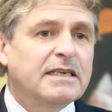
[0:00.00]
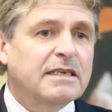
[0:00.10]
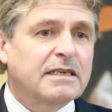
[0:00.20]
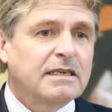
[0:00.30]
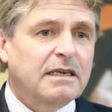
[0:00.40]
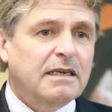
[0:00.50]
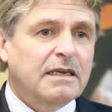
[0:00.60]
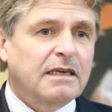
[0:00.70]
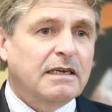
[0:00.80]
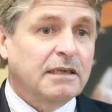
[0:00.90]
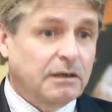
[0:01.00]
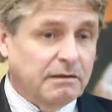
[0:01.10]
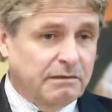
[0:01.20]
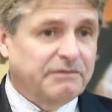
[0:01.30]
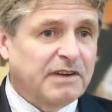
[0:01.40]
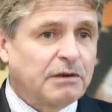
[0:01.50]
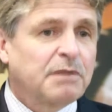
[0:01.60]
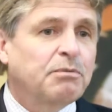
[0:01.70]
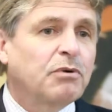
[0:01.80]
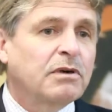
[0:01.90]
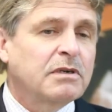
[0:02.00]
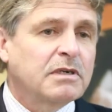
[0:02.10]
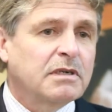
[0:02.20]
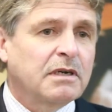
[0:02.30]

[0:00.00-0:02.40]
is a very important